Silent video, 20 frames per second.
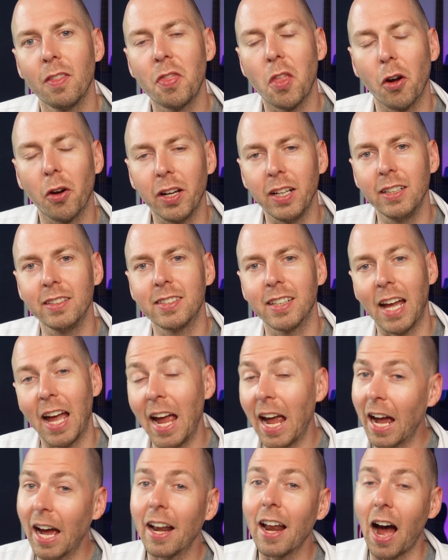there is
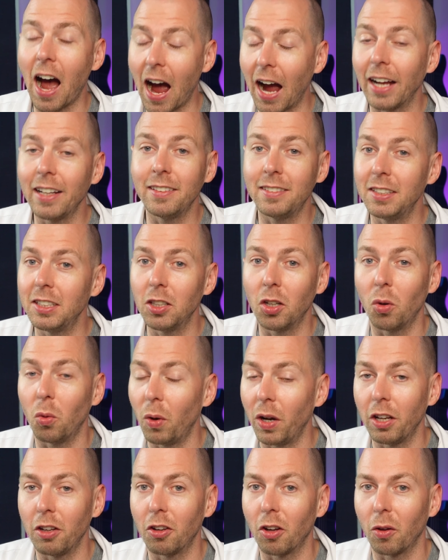an ideal
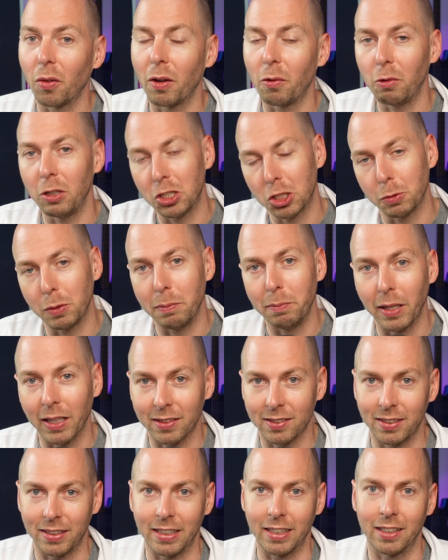window that we should be
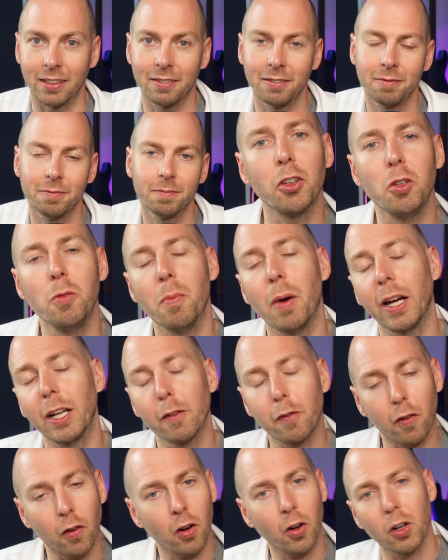mixing in. You might
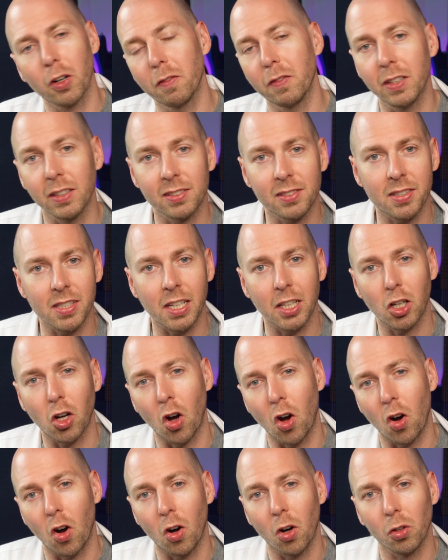have heard of this thing
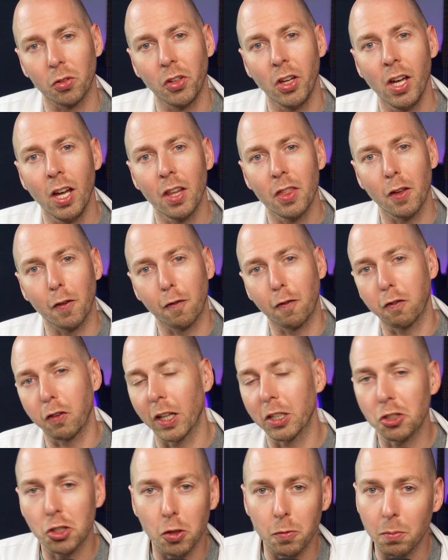called the
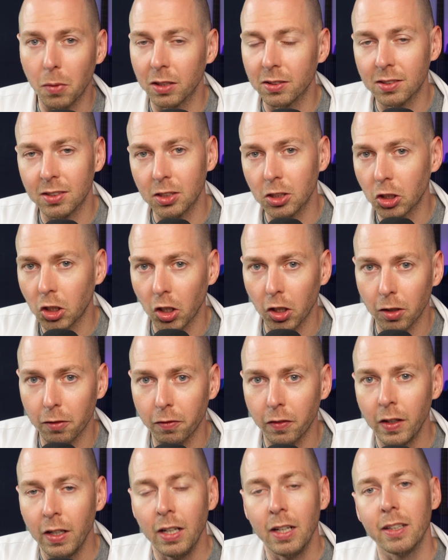Fletcher Munson
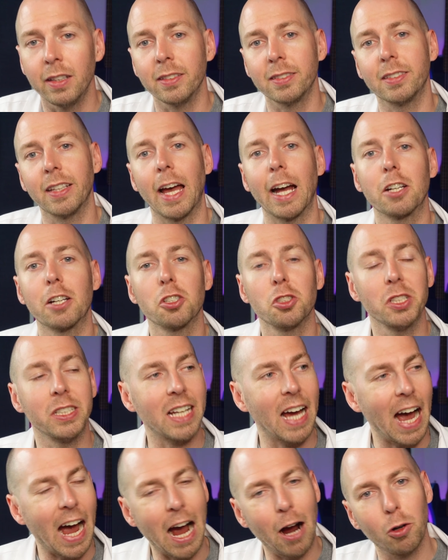curve. This is actually an
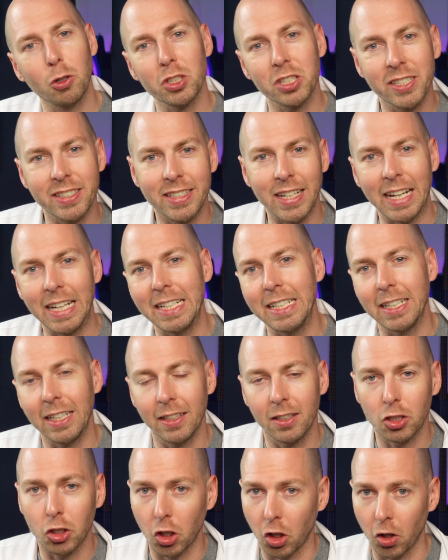
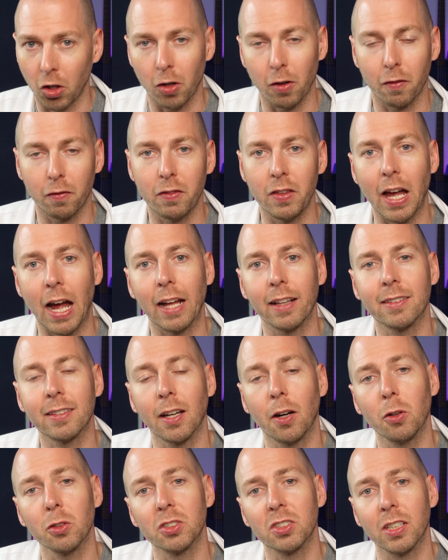outdated curve that
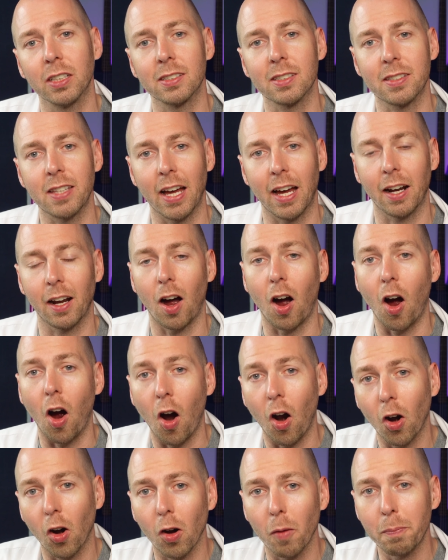tells us that
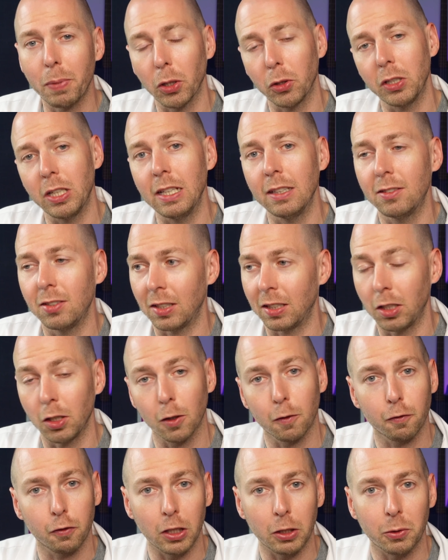our ability to hear
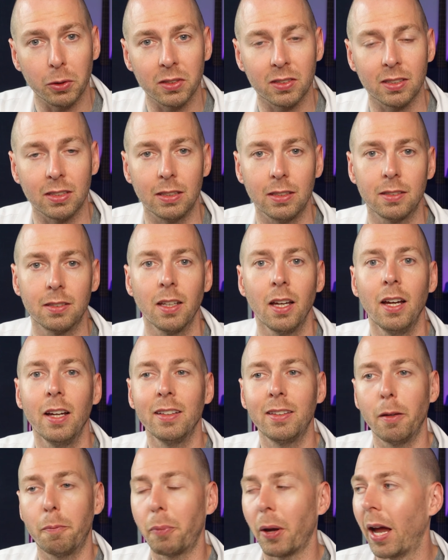frequencies
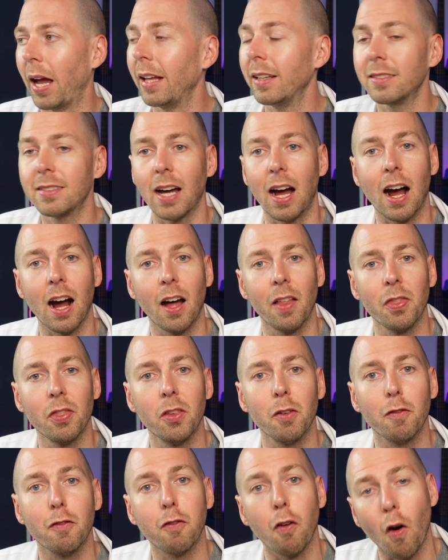depends on the
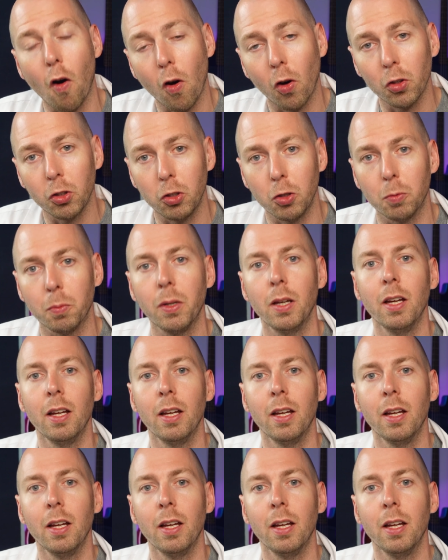volume